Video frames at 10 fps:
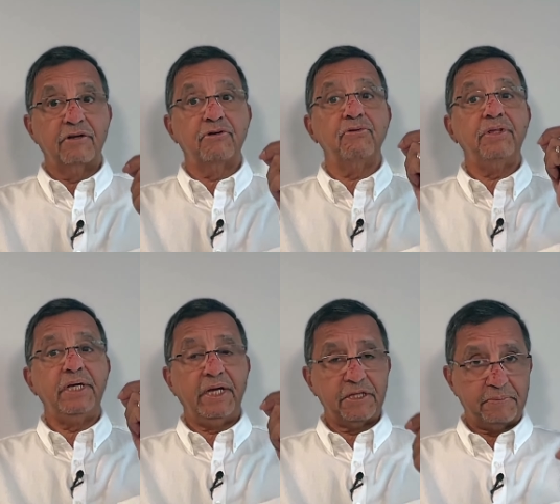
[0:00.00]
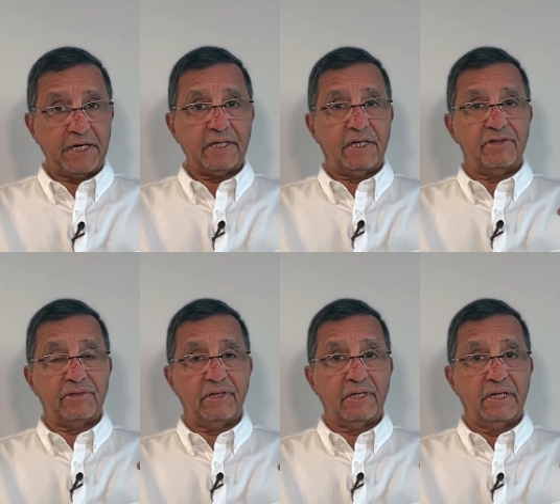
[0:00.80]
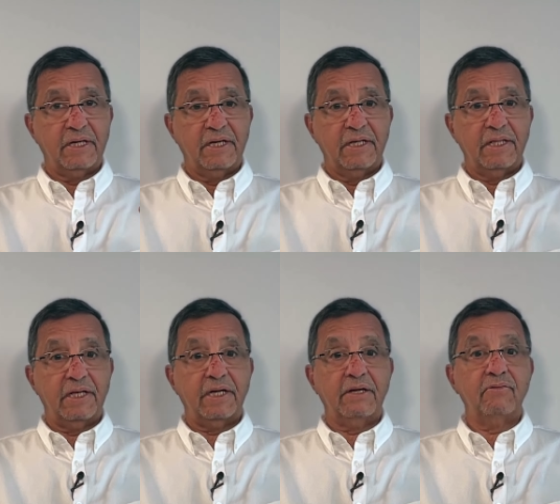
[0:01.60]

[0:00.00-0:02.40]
to the expectation that he